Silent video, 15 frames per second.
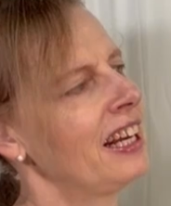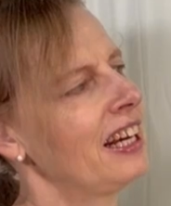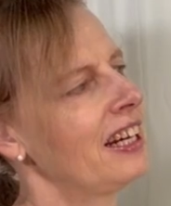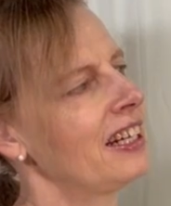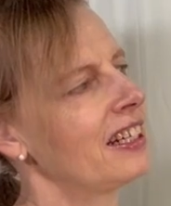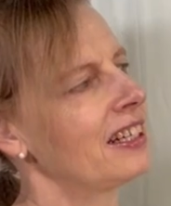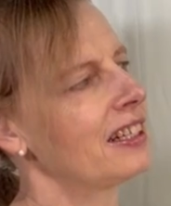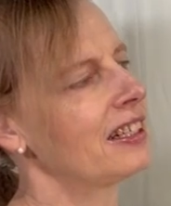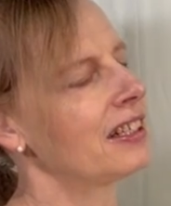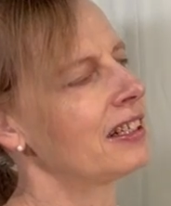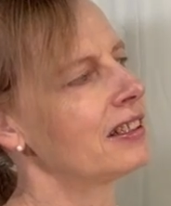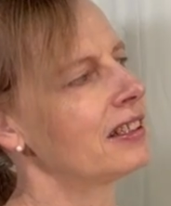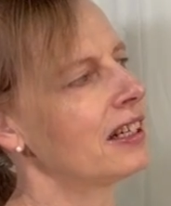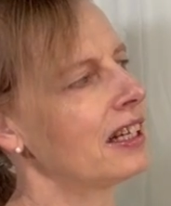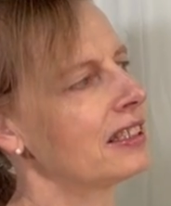
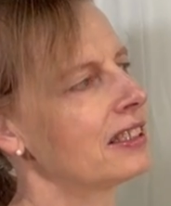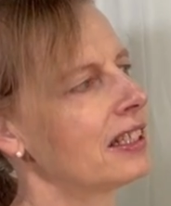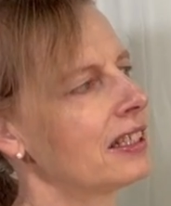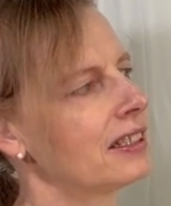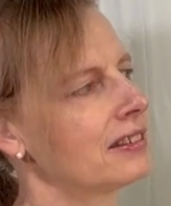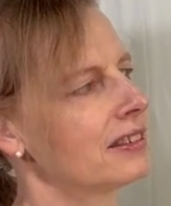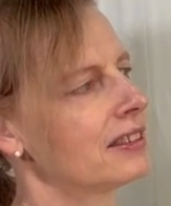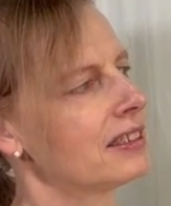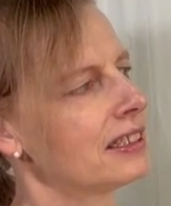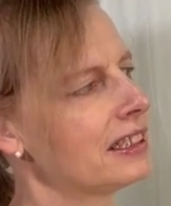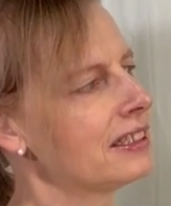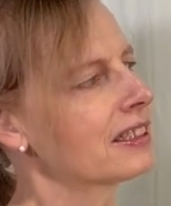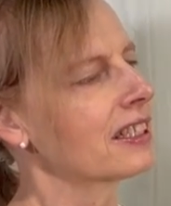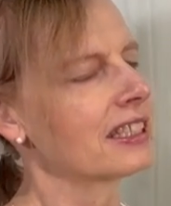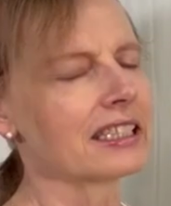and
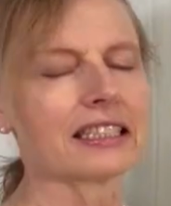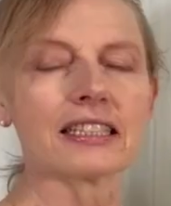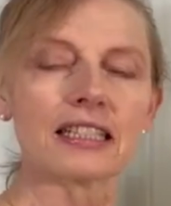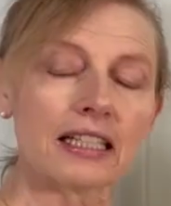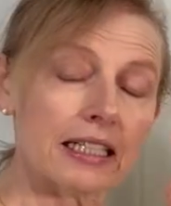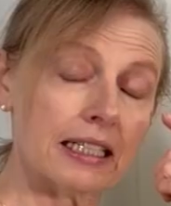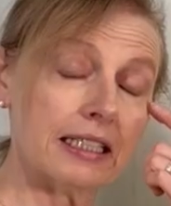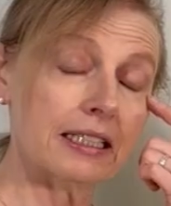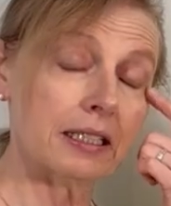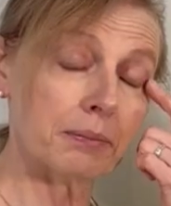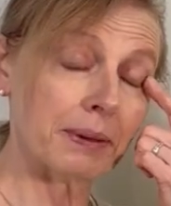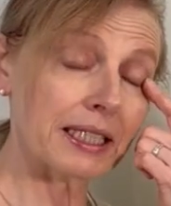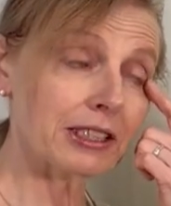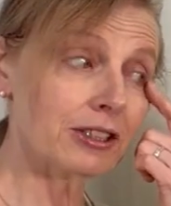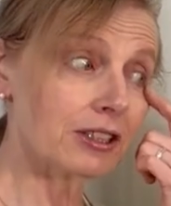these are in the
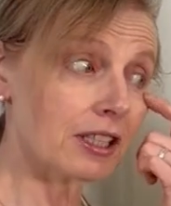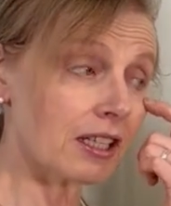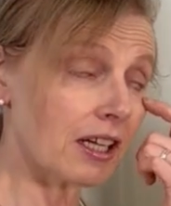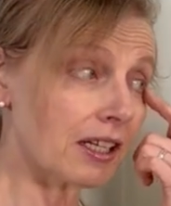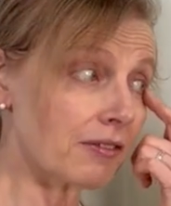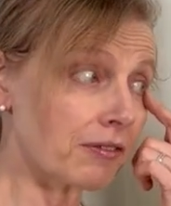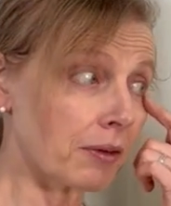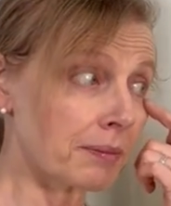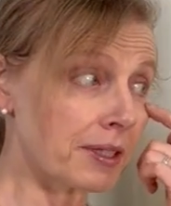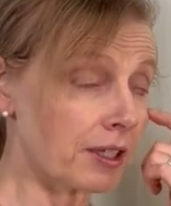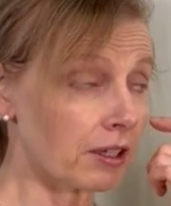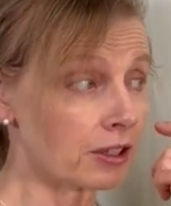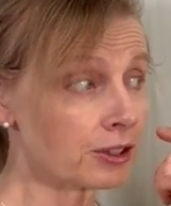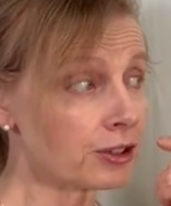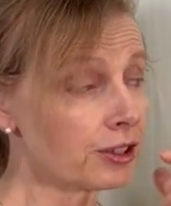pictures a lot from the
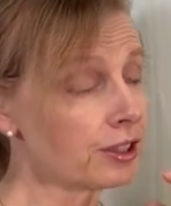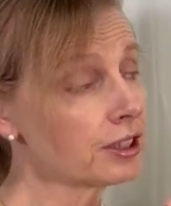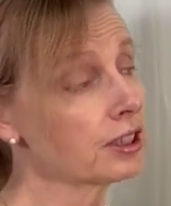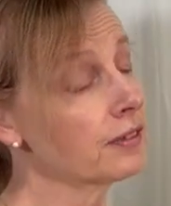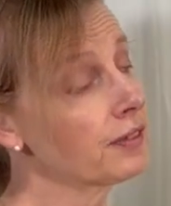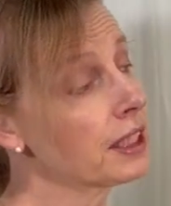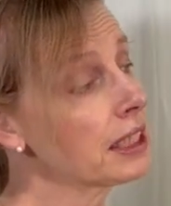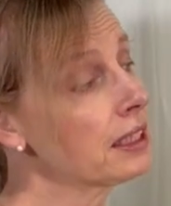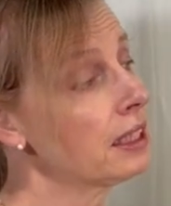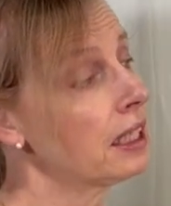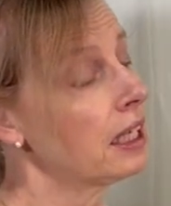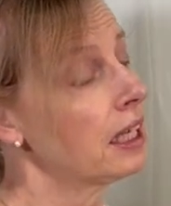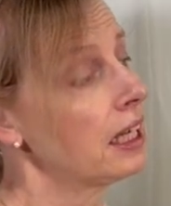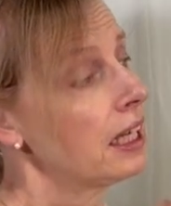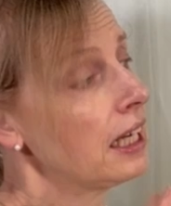altar or something,
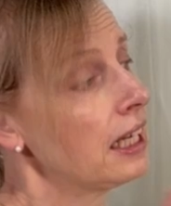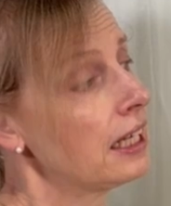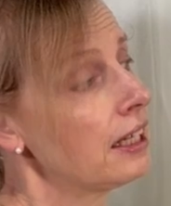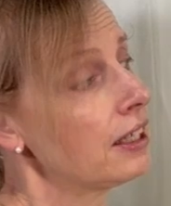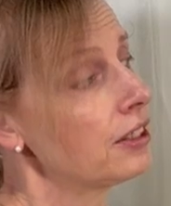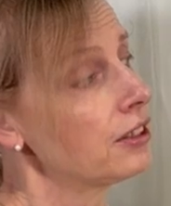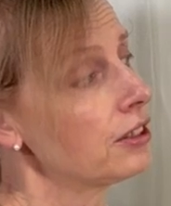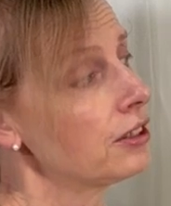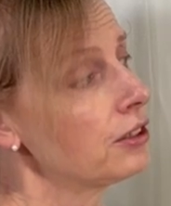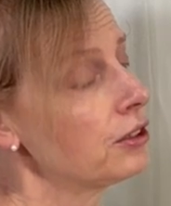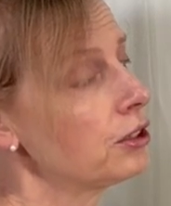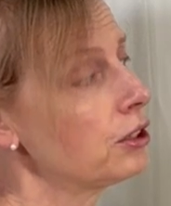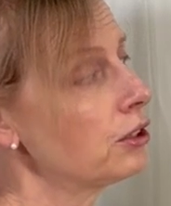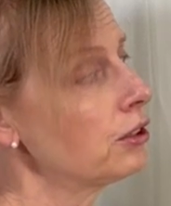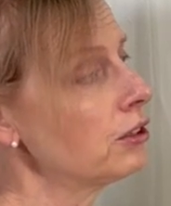
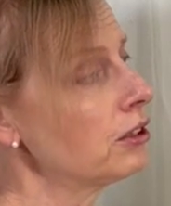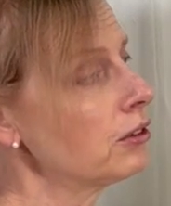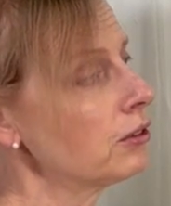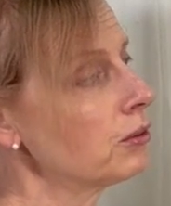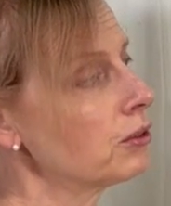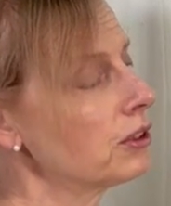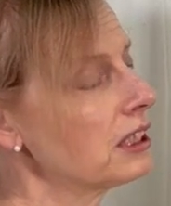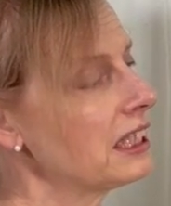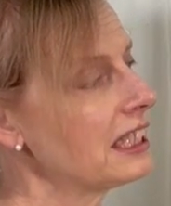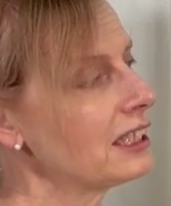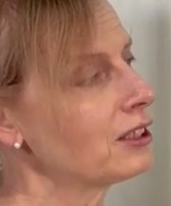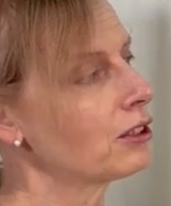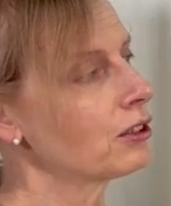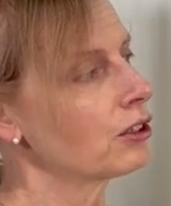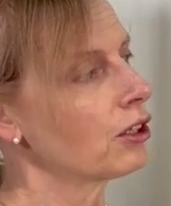you need
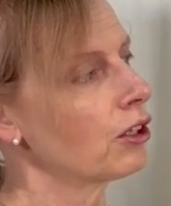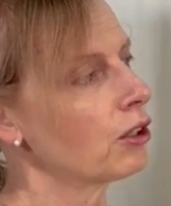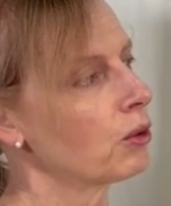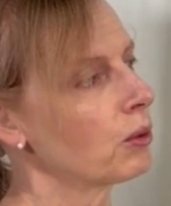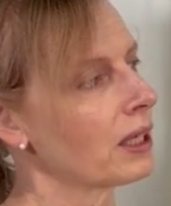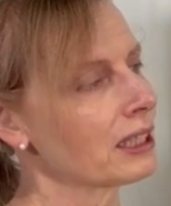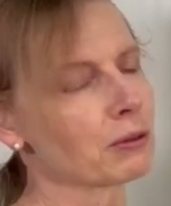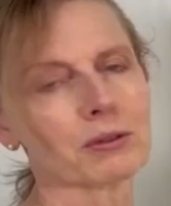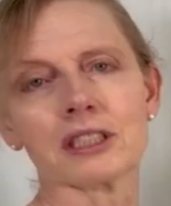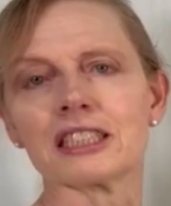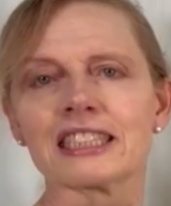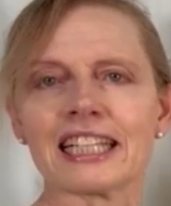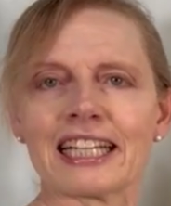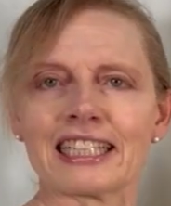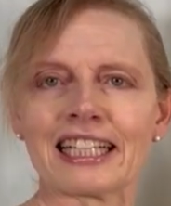to know what will
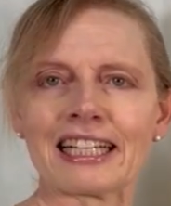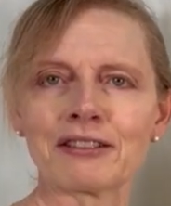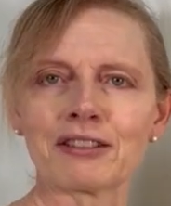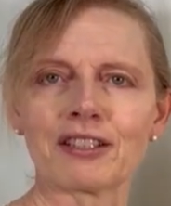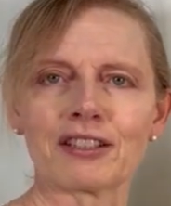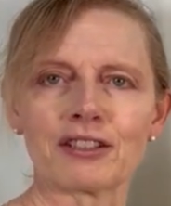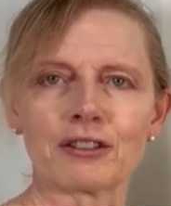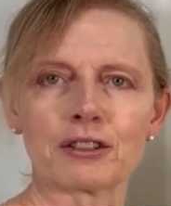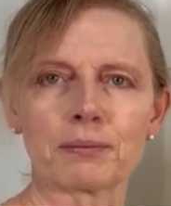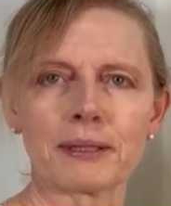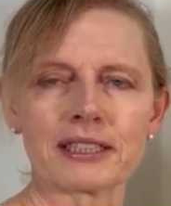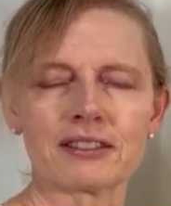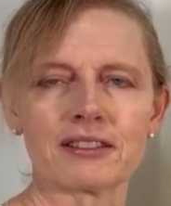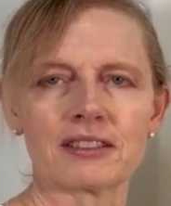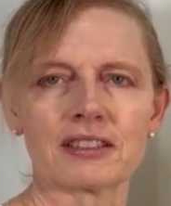stand out on those
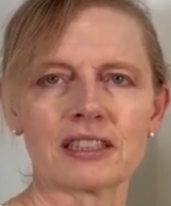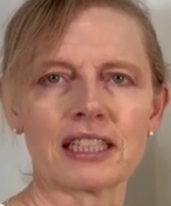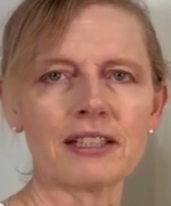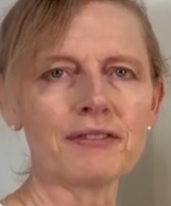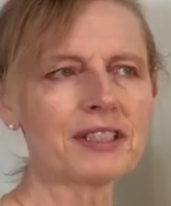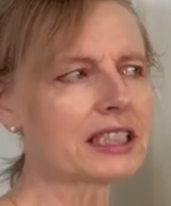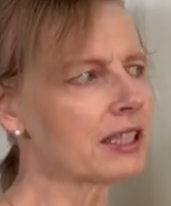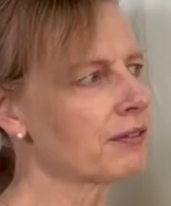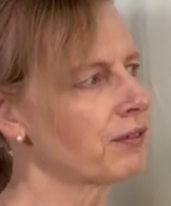pictures. If it's a